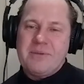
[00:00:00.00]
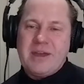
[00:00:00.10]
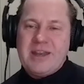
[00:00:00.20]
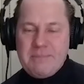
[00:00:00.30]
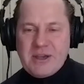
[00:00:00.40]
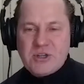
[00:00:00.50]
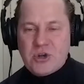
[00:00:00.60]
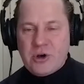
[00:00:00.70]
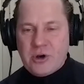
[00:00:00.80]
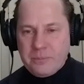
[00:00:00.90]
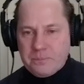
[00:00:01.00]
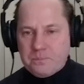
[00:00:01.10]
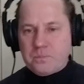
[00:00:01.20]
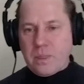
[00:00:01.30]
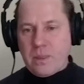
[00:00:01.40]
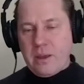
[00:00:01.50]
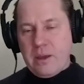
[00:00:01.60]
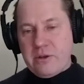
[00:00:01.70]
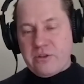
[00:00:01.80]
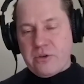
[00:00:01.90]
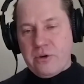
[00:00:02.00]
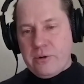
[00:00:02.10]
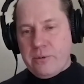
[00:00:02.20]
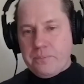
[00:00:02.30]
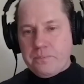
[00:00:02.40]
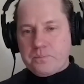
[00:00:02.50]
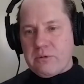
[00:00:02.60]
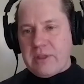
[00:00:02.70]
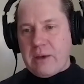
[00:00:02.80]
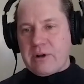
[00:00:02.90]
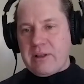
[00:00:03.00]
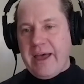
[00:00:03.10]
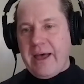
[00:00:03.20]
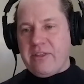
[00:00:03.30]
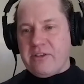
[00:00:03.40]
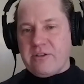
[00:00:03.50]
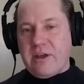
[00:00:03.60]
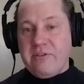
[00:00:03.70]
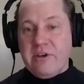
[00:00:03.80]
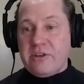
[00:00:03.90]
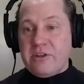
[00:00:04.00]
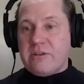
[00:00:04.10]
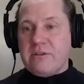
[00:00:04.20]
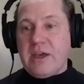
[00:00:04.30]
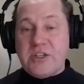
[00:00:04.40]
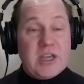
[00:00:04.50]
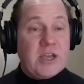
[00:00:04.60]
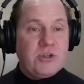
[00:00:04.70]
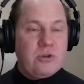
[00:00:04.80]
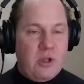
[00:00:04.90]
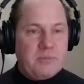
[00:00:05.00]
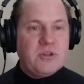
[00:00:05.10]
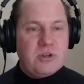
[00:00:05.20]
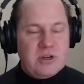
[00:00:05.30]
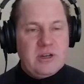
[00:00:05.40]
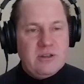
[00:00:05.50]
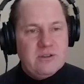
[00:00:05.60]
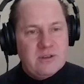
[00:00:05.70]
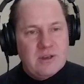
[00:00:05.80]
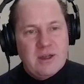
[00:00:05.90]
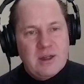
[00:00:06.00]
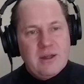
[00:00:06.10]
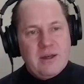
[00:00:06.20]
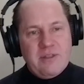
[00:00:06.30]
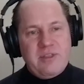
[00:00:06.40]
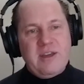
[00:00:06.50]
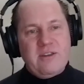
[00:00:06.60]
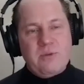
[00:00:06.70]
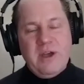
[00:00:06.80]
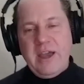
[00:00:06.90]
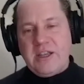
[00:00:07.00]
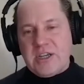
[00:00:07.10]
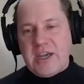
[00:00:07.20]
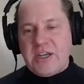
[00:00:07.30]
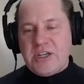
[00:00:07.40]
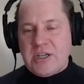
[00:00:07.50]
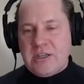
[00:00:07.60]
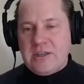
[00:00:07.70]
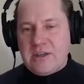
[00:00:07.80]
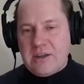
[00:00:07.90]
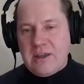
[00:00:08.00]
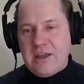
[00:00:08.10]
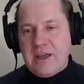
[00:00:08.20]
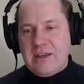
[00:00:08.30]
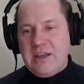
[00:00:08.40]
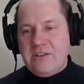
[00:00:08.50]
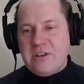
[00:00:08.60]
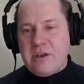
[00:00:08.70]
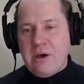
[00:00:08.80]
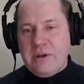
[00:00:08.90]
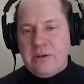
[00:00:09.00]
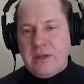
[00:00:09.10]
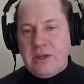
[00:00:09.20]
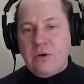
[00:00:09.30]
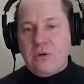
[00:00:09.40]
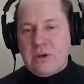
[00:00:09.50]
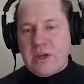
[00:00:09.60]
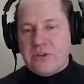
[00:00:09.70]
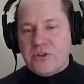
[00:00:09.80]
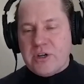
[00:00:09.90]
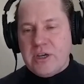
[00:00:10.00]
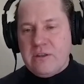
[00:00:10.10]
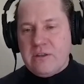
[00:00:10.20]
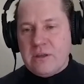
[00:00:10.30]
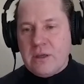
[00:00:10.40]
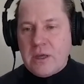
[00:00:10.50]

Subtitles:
an Ibasho in a school that would allow this diverse educational opportunities, I think is where education needs to go in all countries.